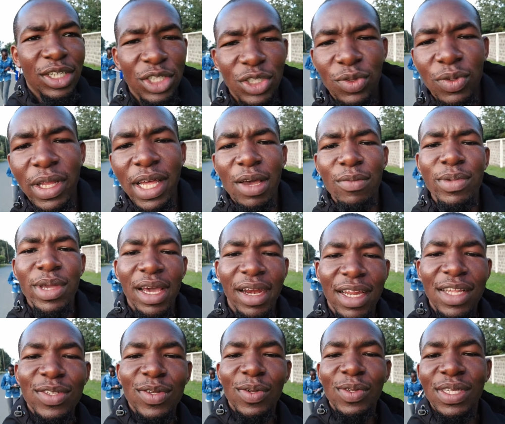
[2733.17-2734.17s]
Should there be a
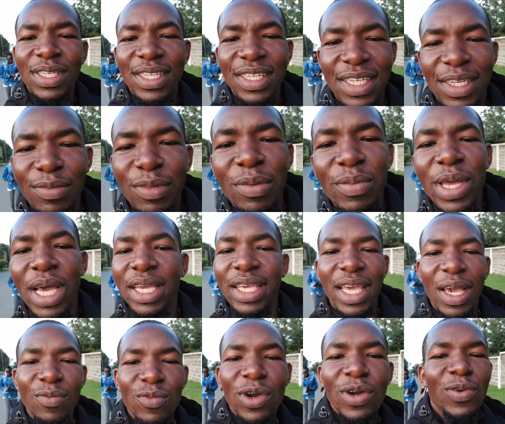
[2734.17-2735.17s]
reason? See, maybe
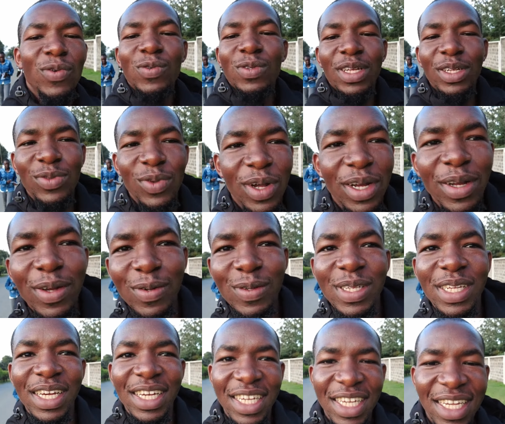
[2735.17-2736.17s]
akiamua kuuza tu anauza.